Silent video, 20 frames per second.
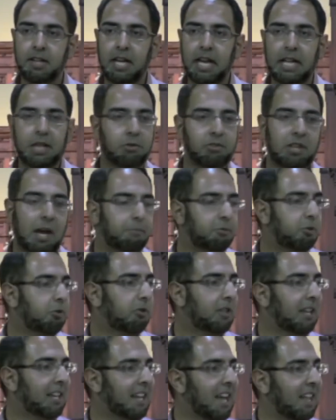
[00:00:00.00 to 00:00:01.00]
And there was
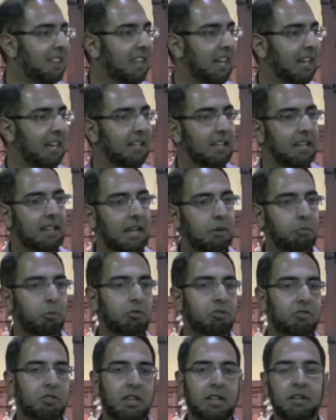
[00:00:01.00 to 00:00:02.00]
absolutely nothing that
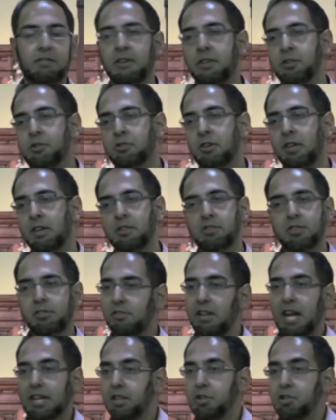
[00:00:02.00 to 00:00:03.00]
was said eventually.
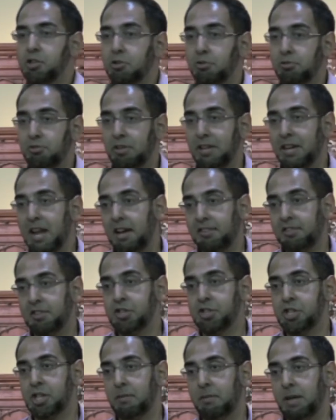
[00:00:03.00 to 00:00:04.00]
Just like the Jews in Nazi
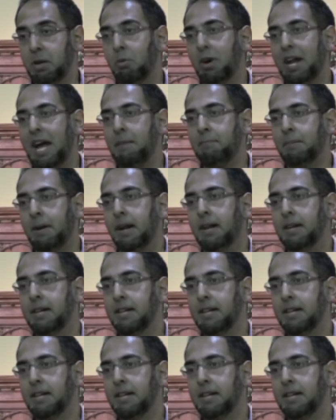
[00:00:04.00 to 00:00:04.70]
Germany, what happened?